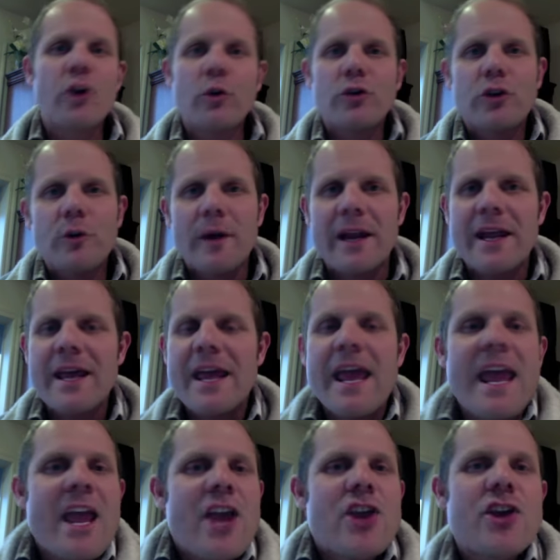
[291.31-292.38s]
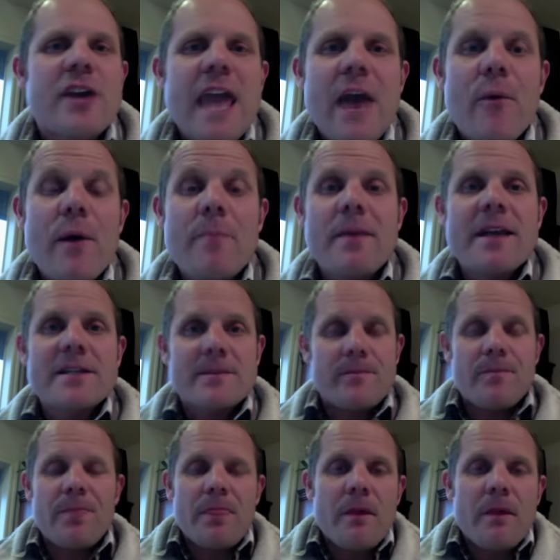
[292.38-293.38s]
Don't do it. You can't win because